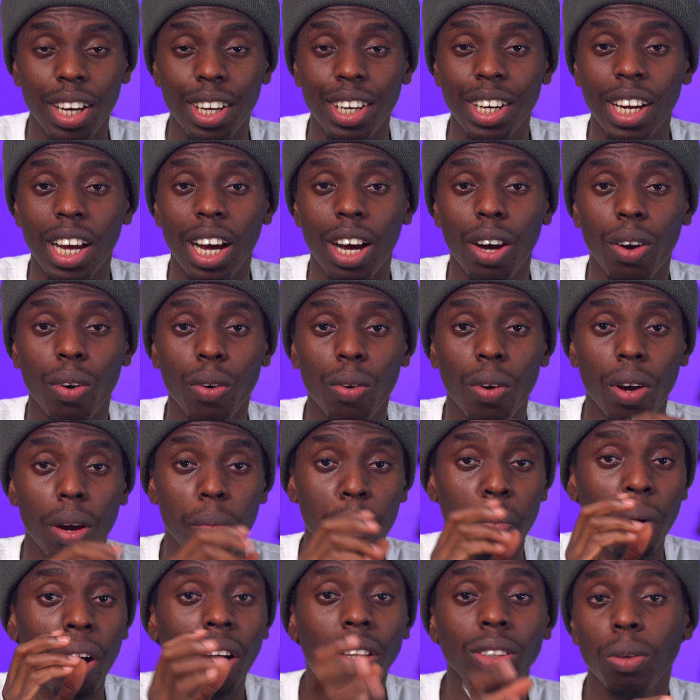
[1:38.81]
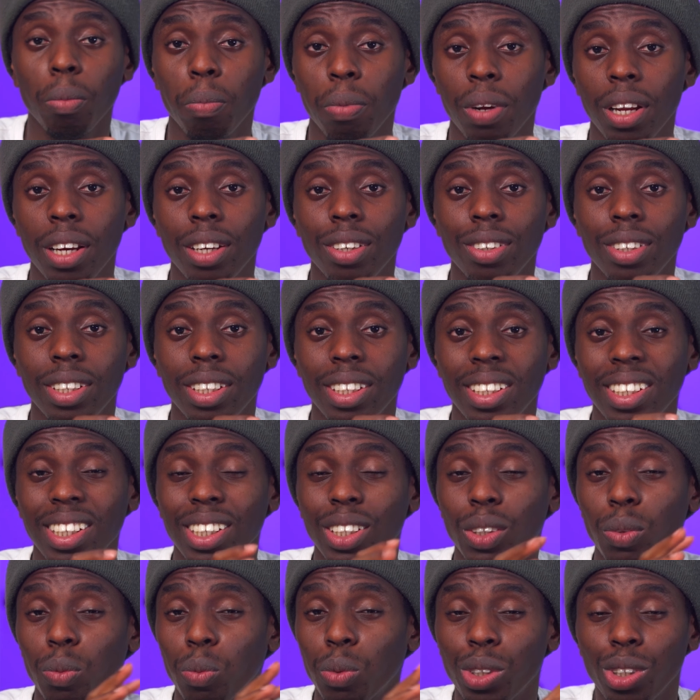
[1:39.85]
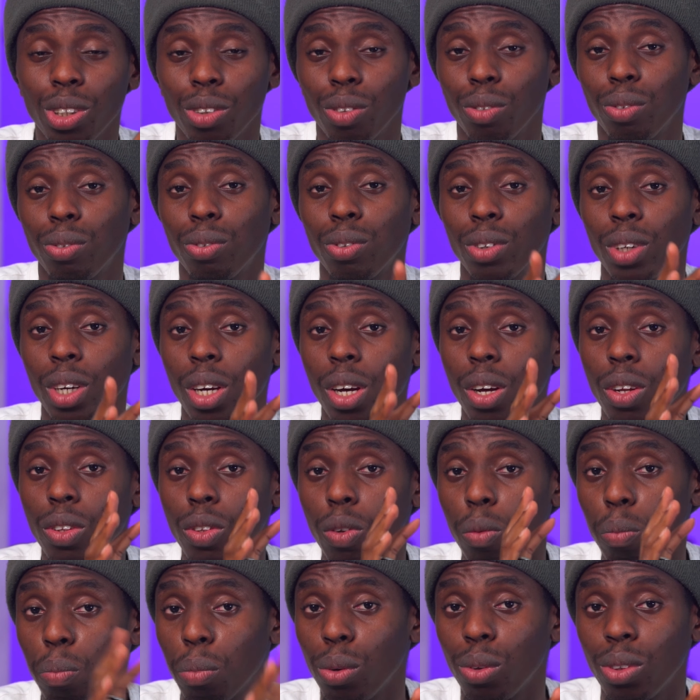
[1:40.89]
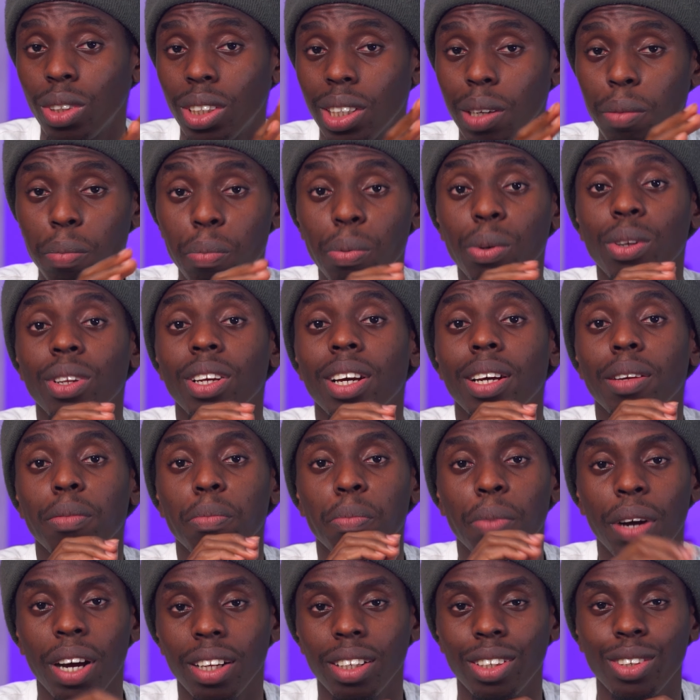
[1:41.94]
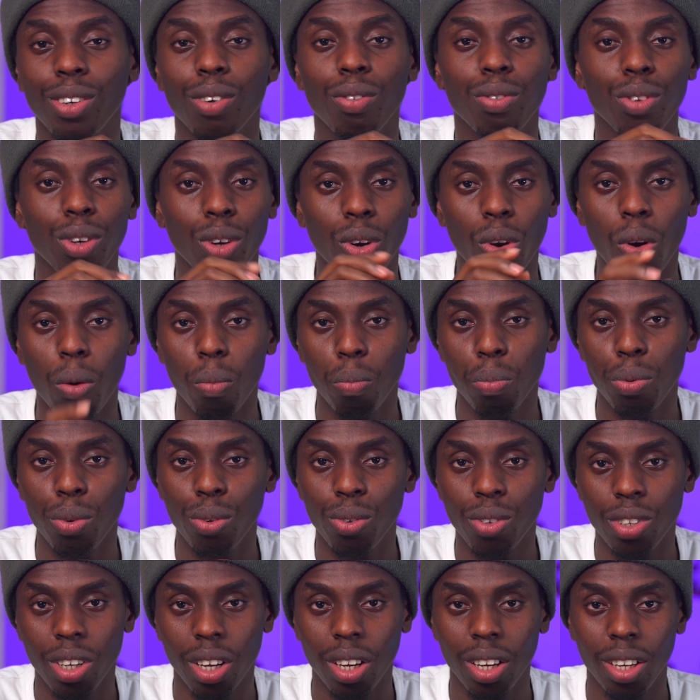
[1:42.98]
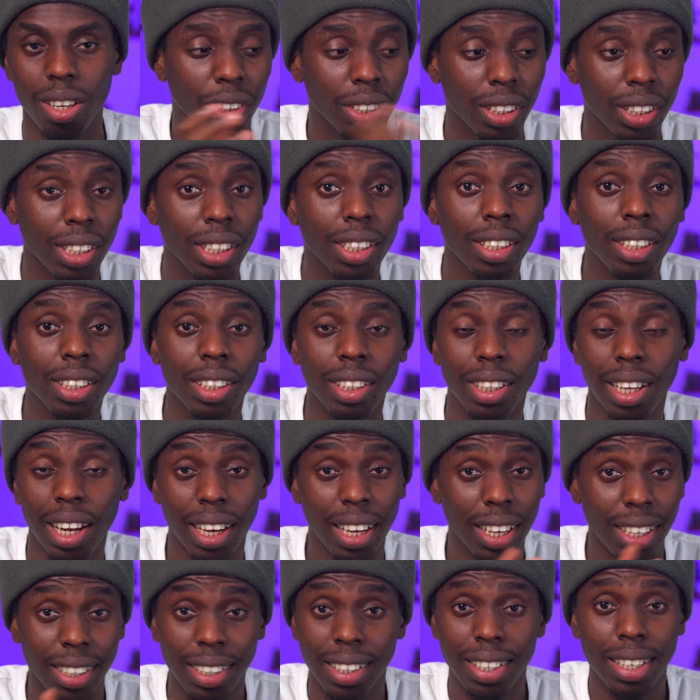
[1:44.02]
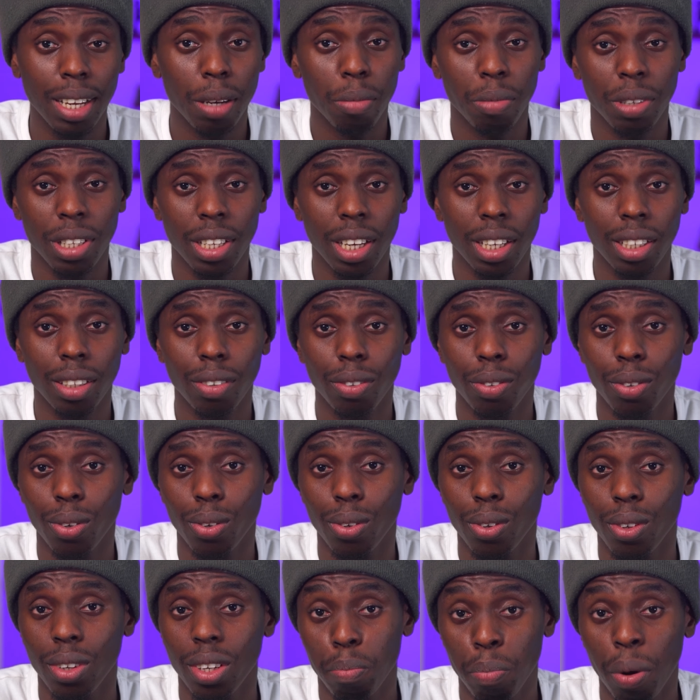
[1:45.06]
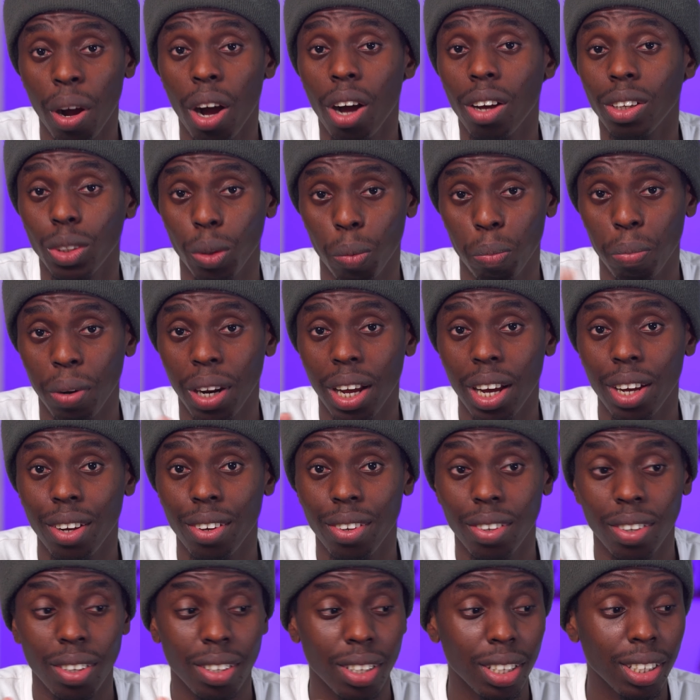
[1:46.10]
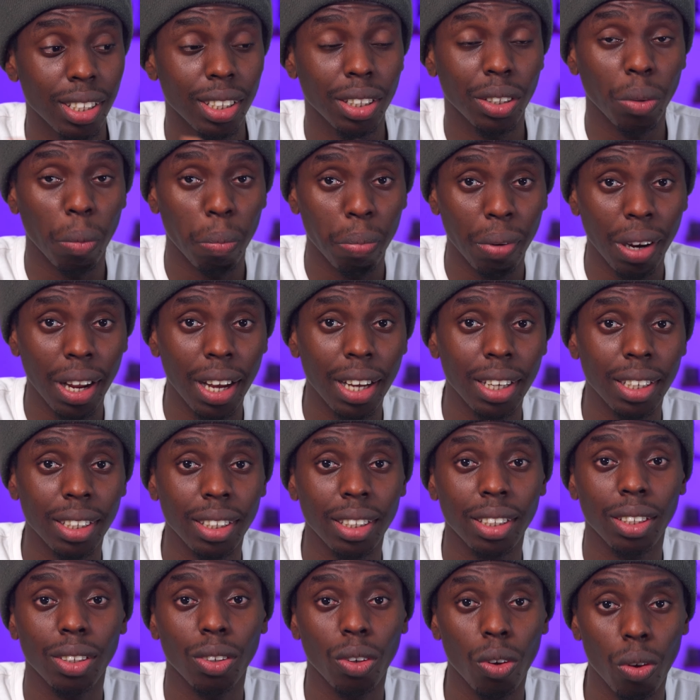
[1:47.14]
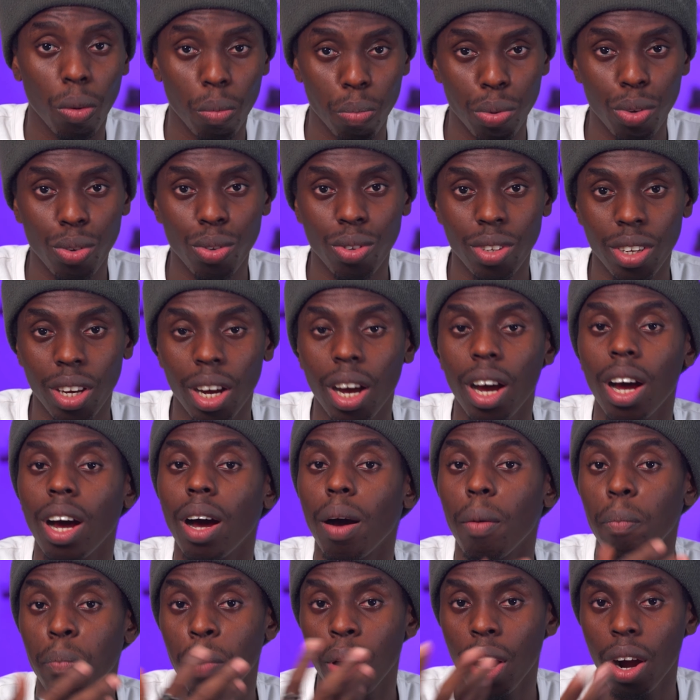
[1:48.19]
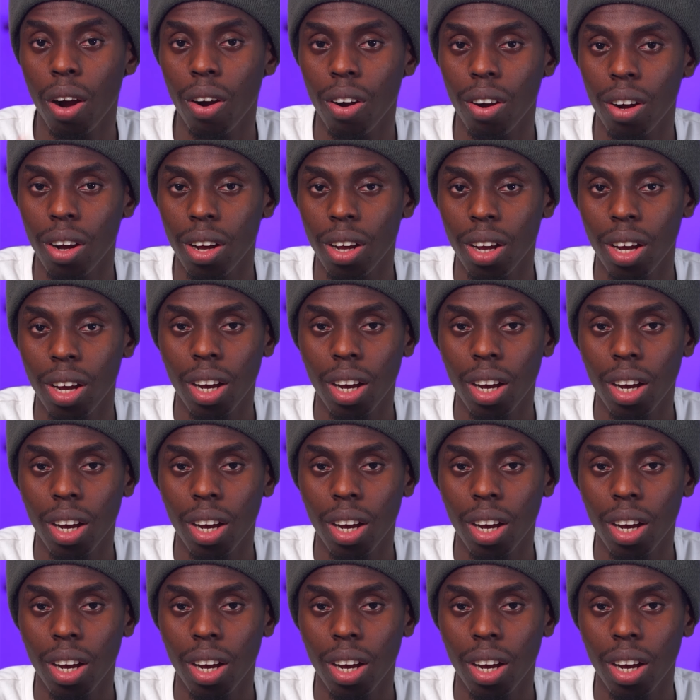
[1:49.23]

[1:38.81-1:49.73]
Now, a power supply unit is one of the most important parts of your computer. This, like its name, stands for power supply unit. This supplies the computer power.